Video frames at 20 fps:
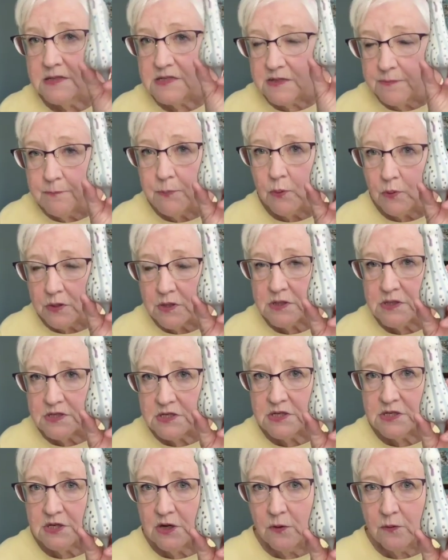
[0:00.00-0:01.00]
It's
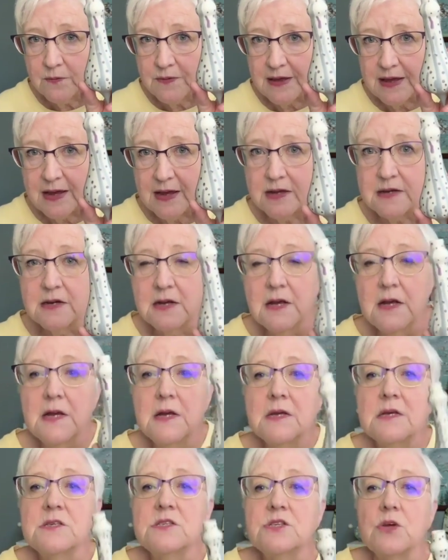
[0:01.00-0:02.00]
important to know that.
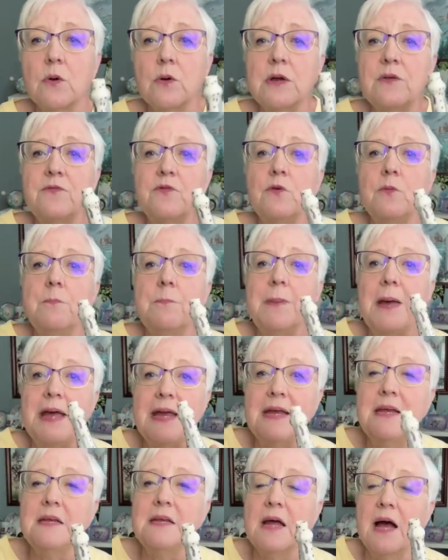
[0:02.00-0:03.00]
So if you
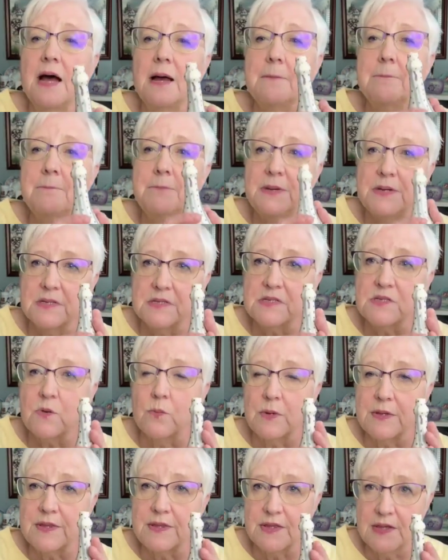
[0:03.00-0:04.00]
paint on
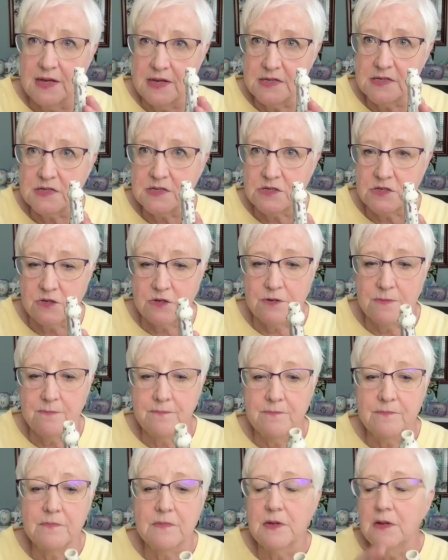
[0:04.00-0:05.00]
bisque with
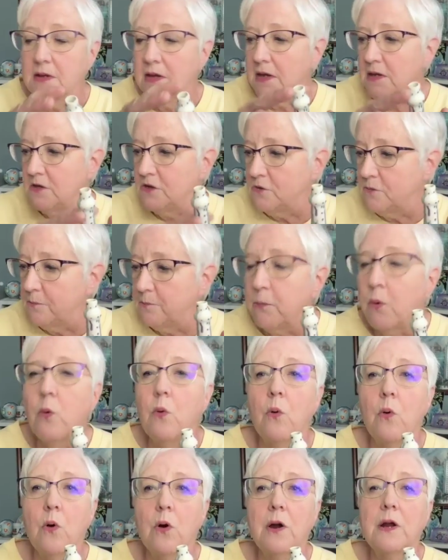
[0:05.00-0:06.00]
luster, and you
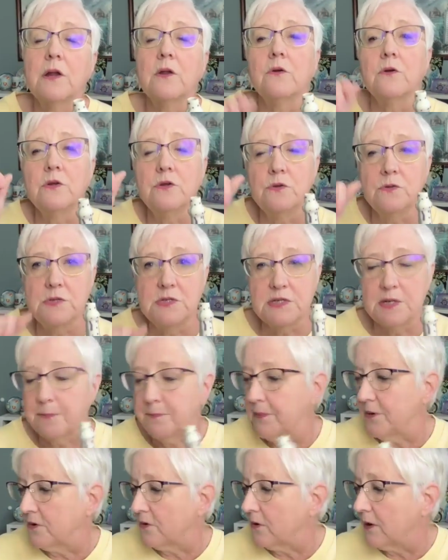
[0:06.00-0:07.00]
pour it or you
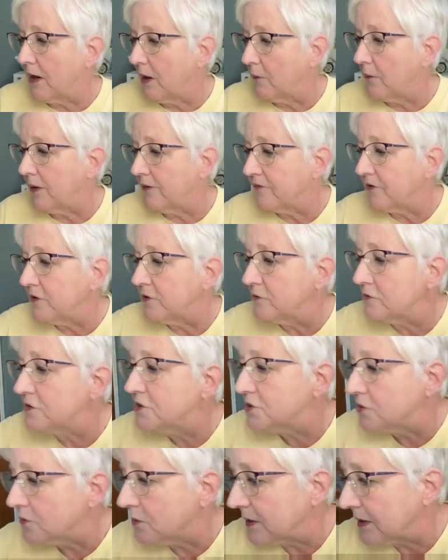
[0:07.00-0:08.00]
dip it or however
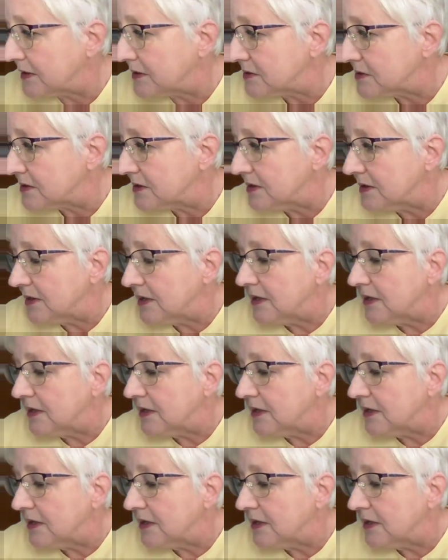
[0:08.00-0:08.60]
you do it,